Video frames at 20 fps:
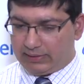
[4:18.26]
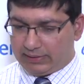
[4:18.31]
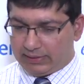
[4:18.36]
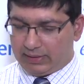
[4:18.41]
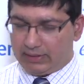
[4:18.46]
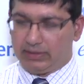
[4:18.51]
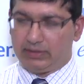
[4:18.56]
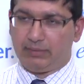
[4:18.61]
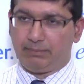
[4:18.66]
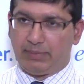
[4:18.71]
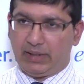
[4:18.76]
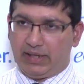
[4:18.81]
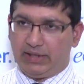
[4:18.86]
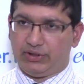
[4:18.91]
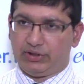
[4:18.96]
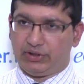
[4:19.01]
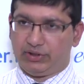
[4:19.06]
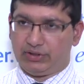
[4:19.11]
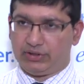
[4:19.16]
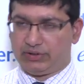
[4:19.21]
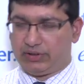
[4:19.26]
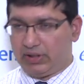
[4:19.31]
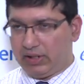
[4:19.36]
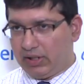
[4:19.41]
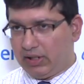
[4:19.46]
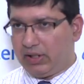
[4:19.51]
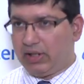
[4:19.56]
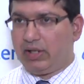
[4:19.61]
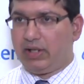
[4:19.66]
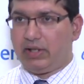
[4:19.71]
tell the patients
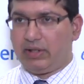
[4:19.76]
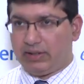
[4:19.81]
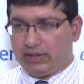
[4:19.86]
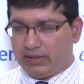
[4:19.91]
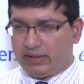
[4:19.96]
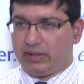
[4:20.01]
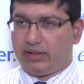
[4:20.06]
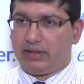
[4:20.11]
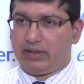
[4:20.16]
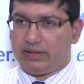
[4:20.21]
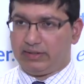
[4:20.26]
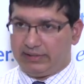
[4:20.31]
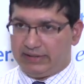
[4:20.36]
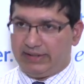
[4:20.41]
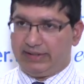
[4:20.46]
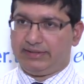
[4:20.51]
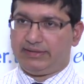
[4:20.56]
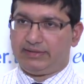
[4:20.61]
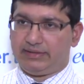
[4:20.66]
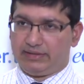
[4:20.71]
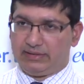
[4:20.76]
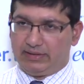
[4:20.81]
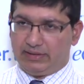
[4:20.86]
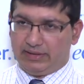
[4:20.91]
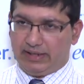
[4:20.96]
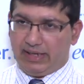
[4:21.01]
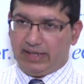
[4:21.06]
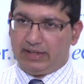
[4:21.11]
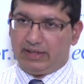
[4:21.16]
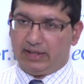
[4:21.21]
the
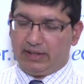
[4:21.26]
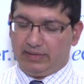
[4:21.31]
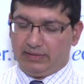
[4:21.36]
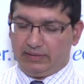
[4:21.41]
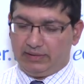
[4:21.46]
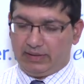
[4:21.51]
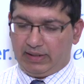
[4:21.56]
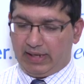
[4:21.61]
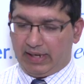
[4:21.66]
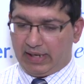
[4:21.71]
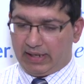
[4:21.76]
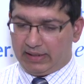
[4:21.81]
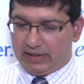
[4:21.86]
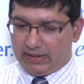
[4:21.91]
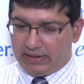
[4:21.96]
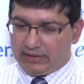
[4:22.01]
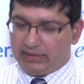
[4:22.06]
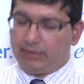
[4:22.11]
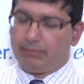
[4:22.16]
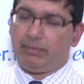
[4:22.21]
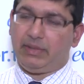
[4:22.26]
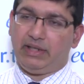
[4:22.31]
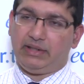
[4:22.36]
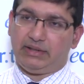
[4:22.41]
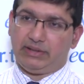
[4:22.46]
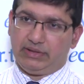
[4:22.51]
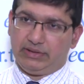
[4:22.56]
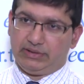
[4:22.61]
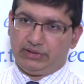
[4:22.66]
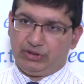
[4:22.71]
data and let them make
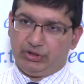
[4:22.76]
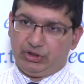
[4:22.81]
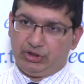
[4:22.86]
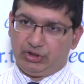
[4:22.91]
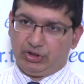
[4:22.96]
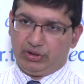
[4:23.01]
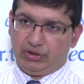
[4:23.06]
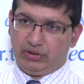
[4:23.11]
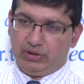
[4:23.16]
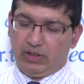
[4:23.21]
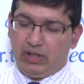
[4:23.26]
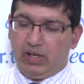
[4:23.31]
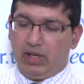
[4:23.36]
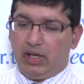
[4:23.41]
the decision.